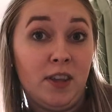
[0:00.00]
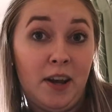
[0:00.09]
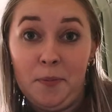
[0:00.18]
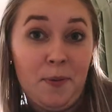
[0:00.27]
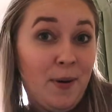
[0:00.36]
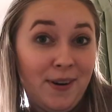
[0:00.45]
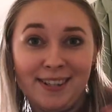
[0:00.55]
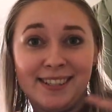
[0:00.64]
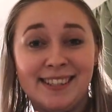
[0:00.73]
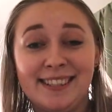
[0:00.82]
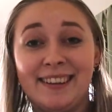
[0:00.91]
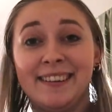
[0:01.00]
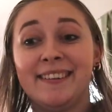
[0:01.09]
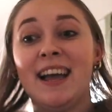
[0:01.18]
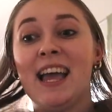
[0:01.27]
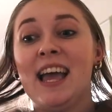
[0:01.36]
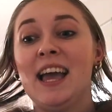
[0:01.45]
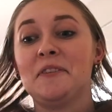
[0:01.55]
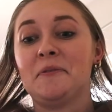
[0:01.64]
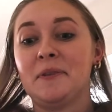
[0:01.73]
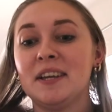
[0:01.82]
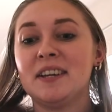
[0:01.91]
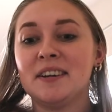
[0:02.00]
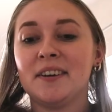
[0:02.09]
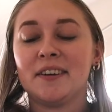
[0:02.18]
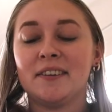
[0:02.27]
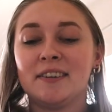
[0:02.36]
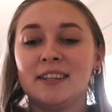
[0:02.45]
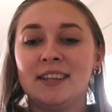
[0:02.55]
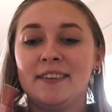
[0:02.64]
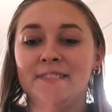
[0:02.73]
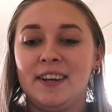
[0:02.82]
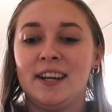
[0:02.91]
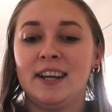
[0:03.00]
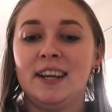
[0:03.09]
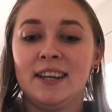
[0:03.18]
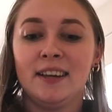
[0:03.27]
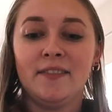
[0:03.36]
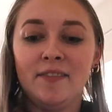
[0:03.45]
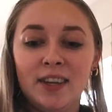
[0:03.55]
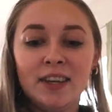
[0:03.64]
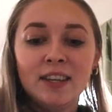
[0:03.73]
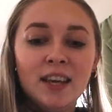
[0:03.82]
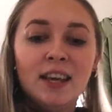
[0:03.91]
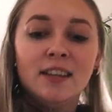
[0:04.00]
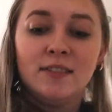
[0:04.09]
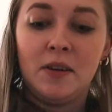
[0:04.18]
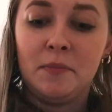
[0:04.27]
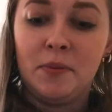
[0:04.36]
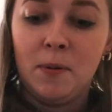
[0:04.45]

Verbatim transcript: the airport, so we are going to get very comfy. So I'm